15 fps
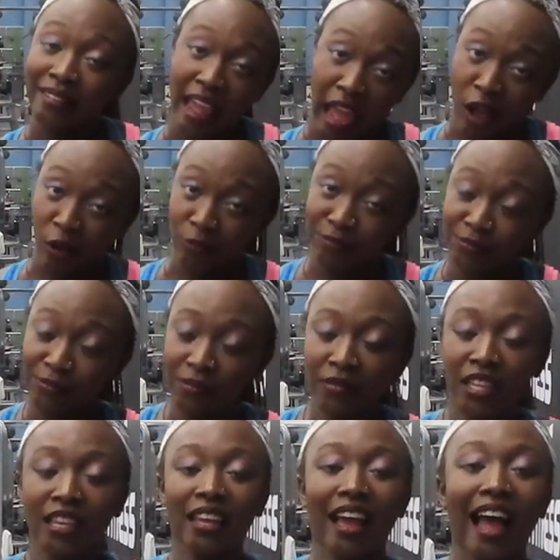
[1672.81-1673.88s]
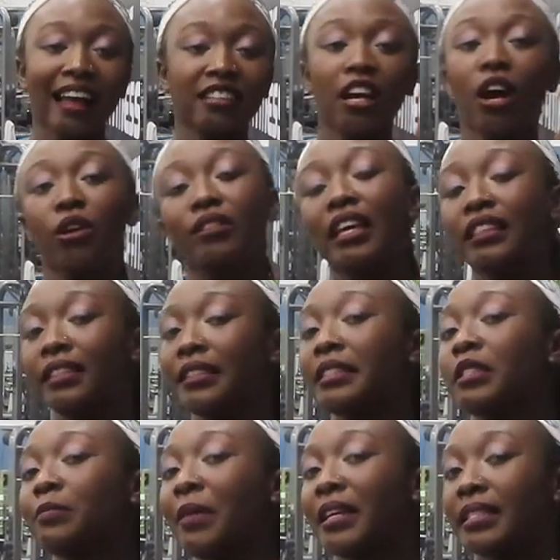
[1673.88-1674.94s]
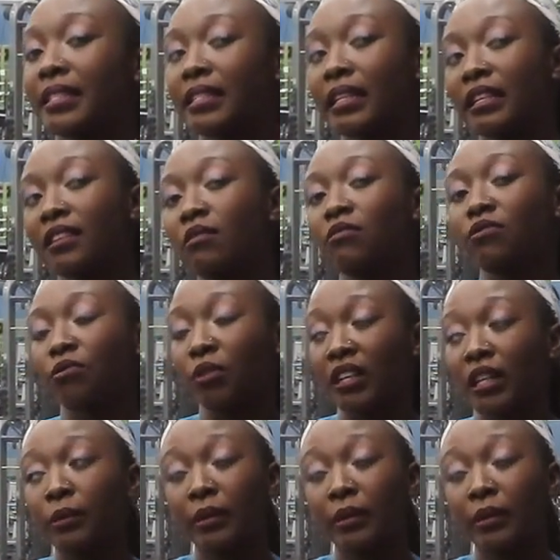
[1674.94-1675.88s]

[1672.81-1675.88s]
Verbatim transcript: Now, I know that this may seem really,